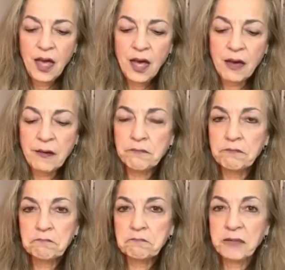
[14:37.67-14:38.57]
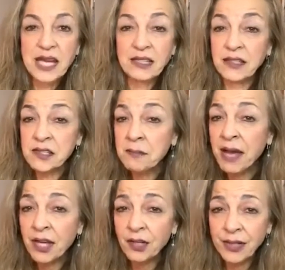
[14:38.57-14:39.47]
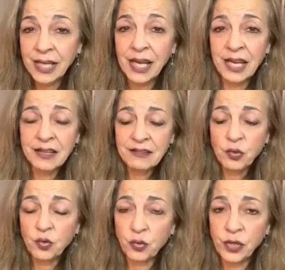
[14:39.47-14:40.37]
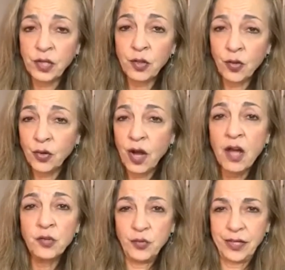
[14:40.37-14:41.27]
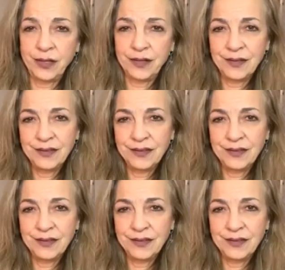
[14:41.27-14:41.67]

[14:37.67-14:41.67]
And it doesn't matter, again, real or unreal.